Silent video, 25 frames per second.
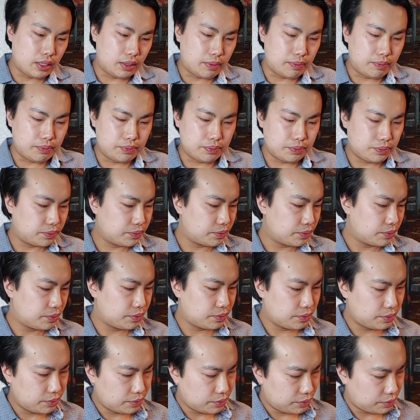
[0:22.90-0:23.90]

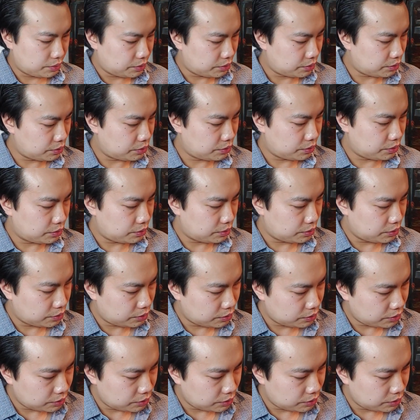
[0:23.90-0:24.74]
No one is speaking in this clip.